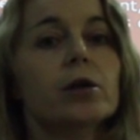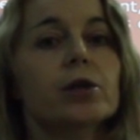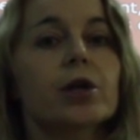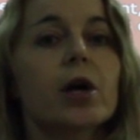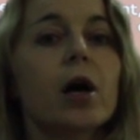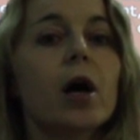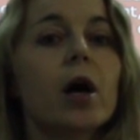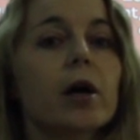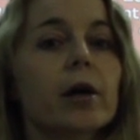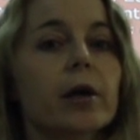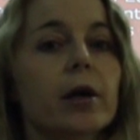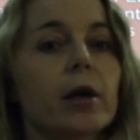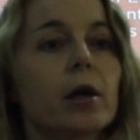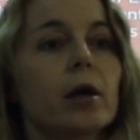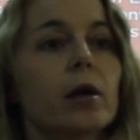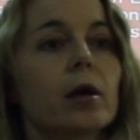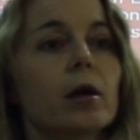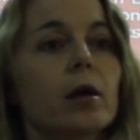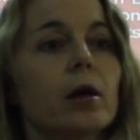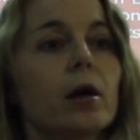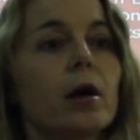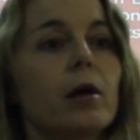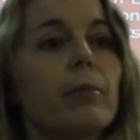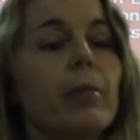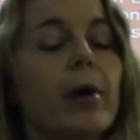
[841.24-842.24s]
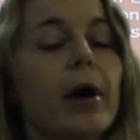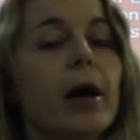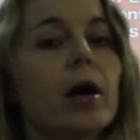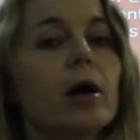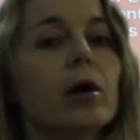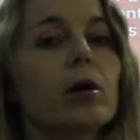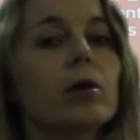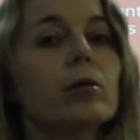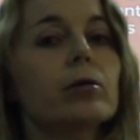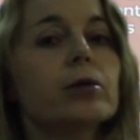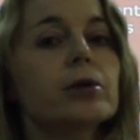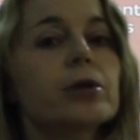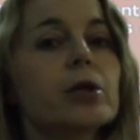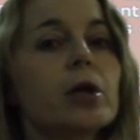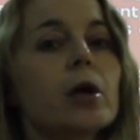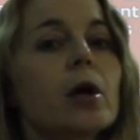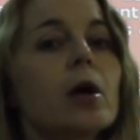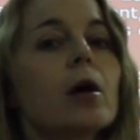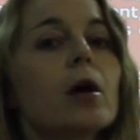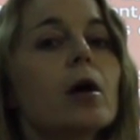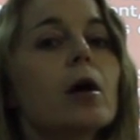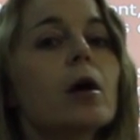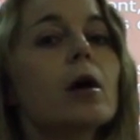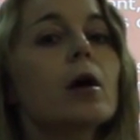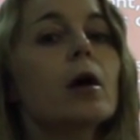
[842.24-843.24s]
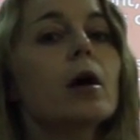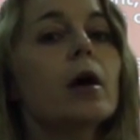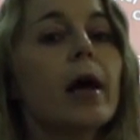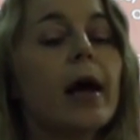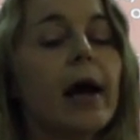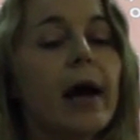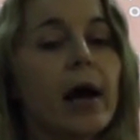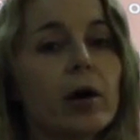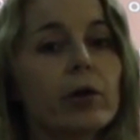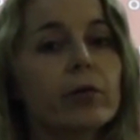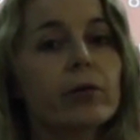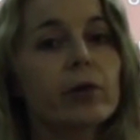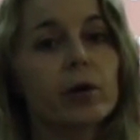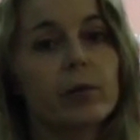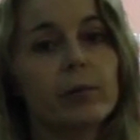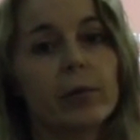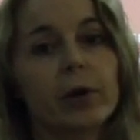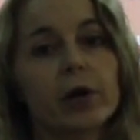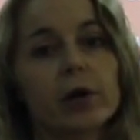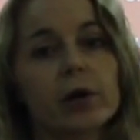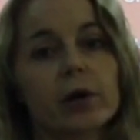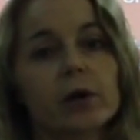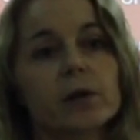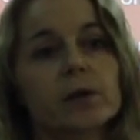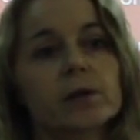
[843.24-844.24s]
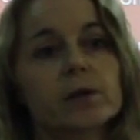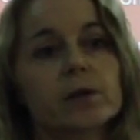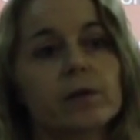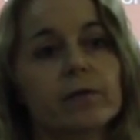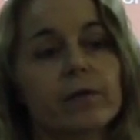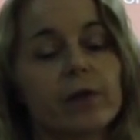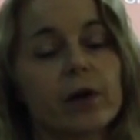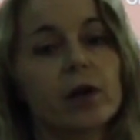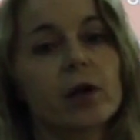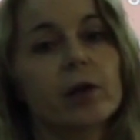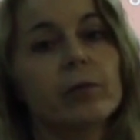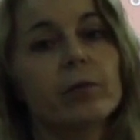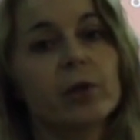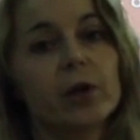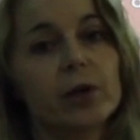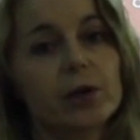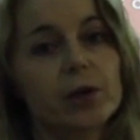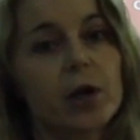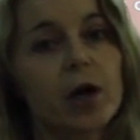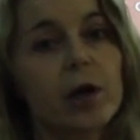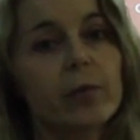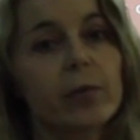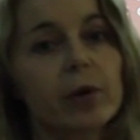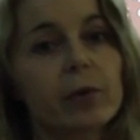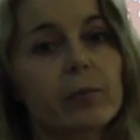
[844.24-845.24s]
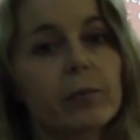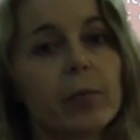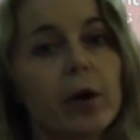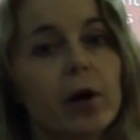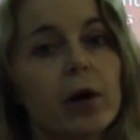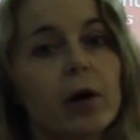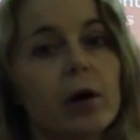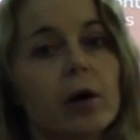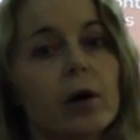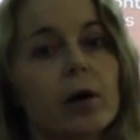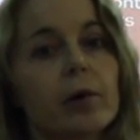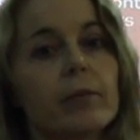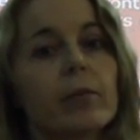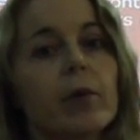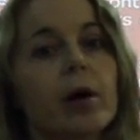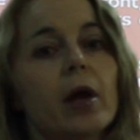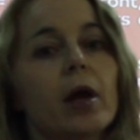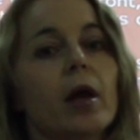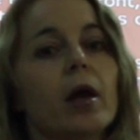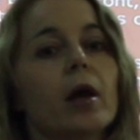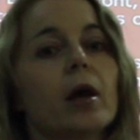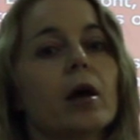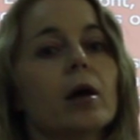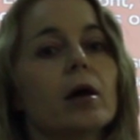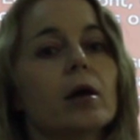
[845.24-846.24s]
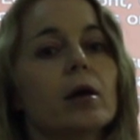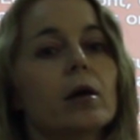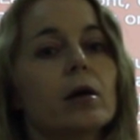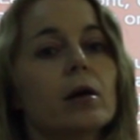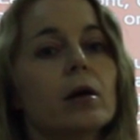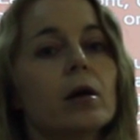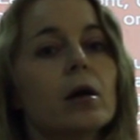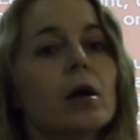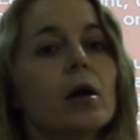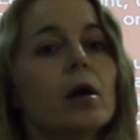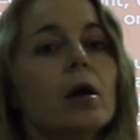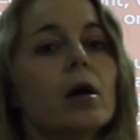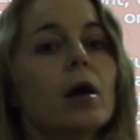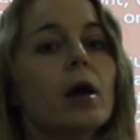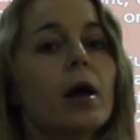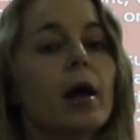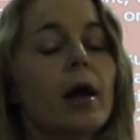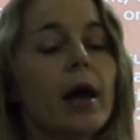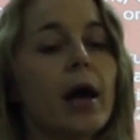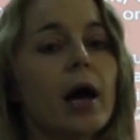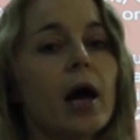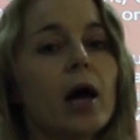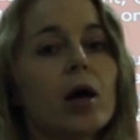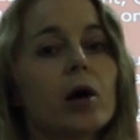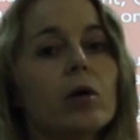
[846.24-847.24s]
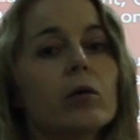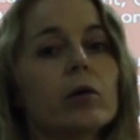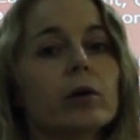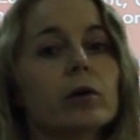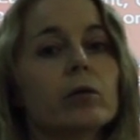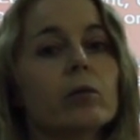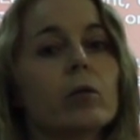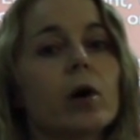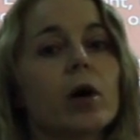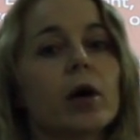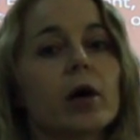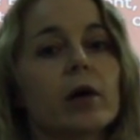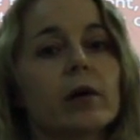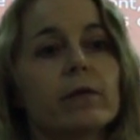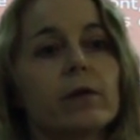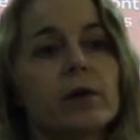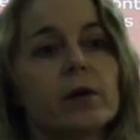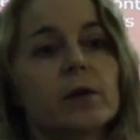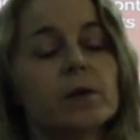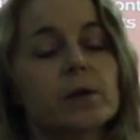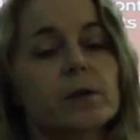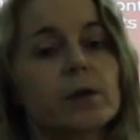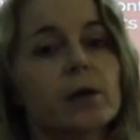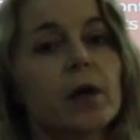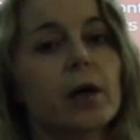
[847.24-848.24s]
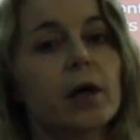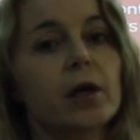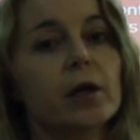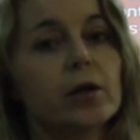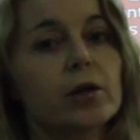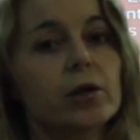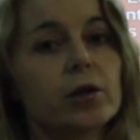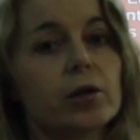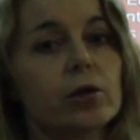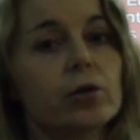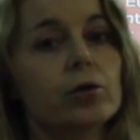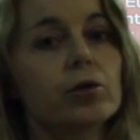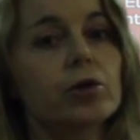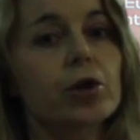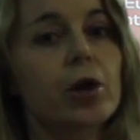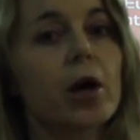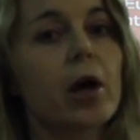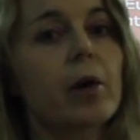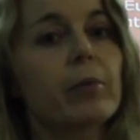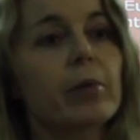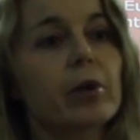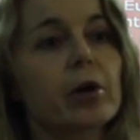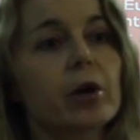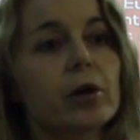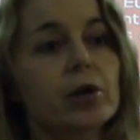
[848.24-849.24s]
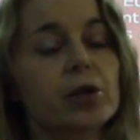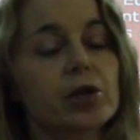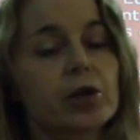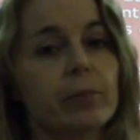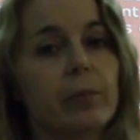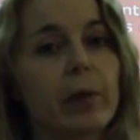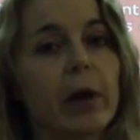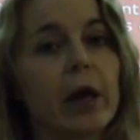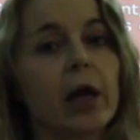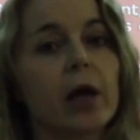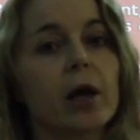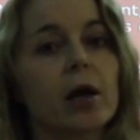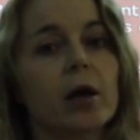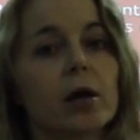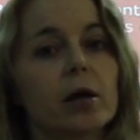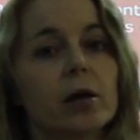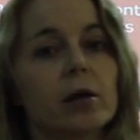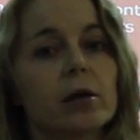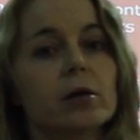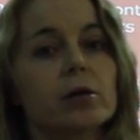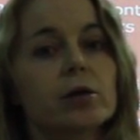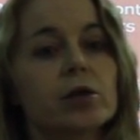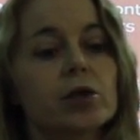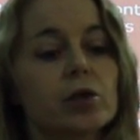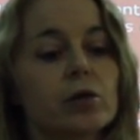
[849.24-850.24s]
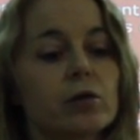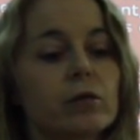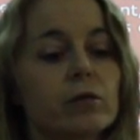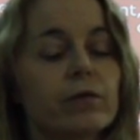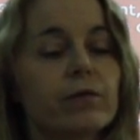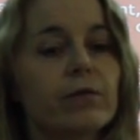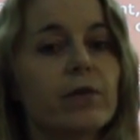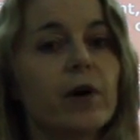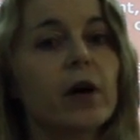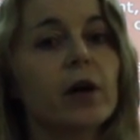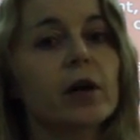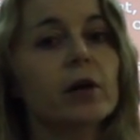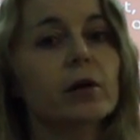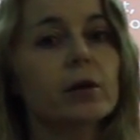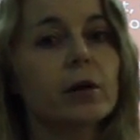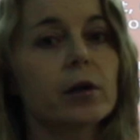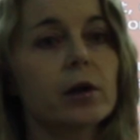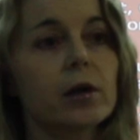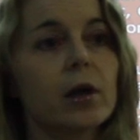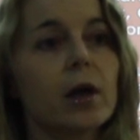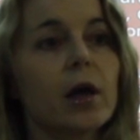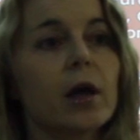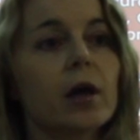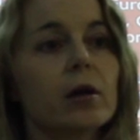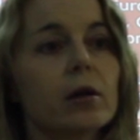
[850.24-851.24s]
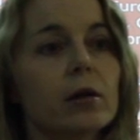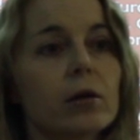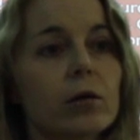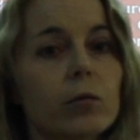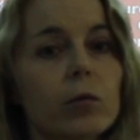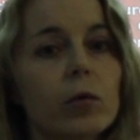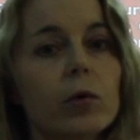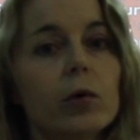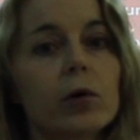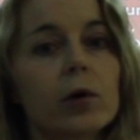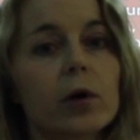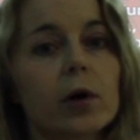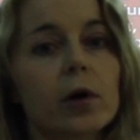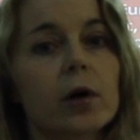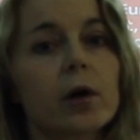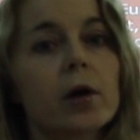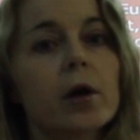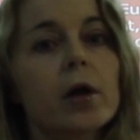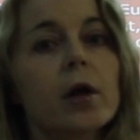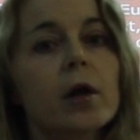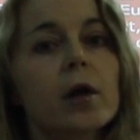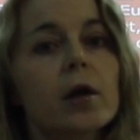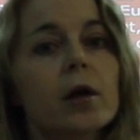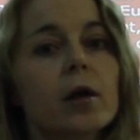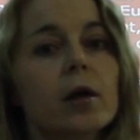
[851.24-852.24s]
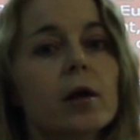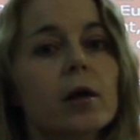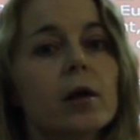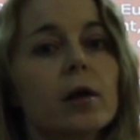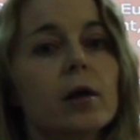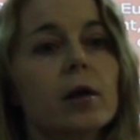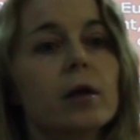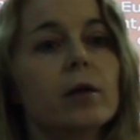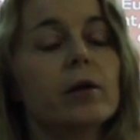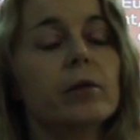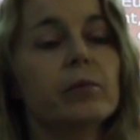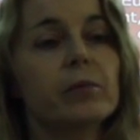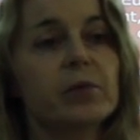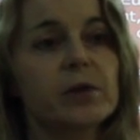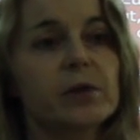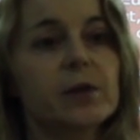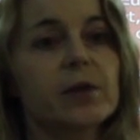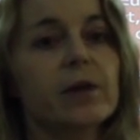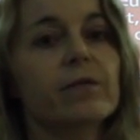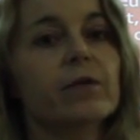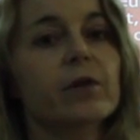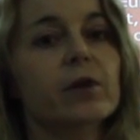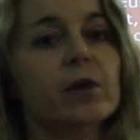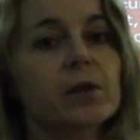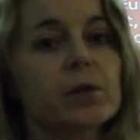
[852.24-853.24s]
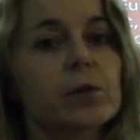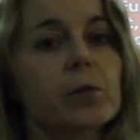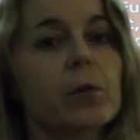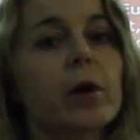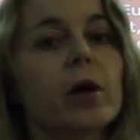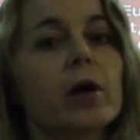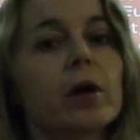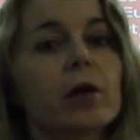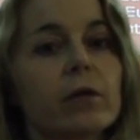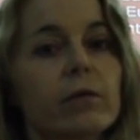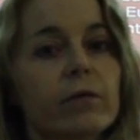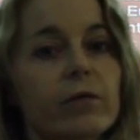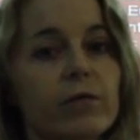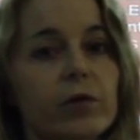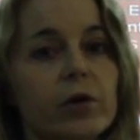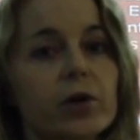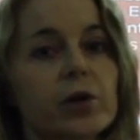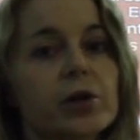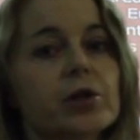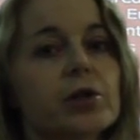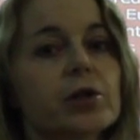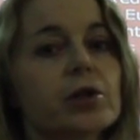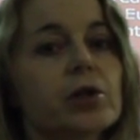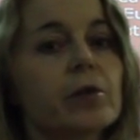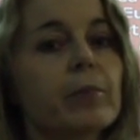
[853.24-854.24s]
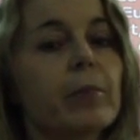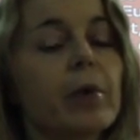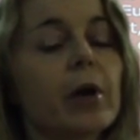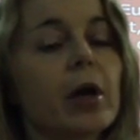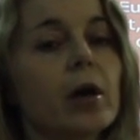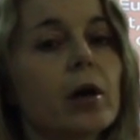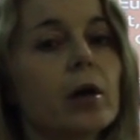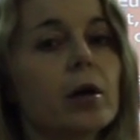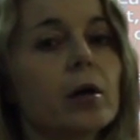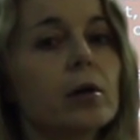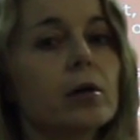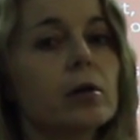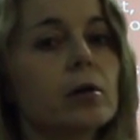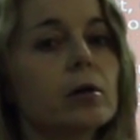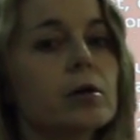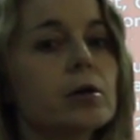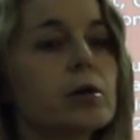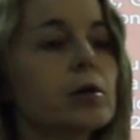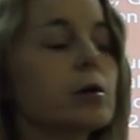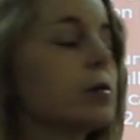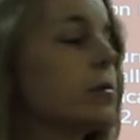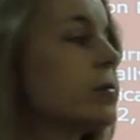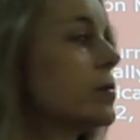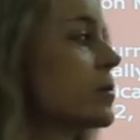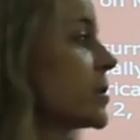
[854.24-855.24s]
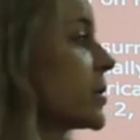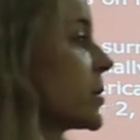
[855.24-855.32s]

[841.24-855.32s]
talking about how the Americans developed the atomic bomb and how and why they decide to drop it on Japan to finally end the war in the Pacific as well and force Japan to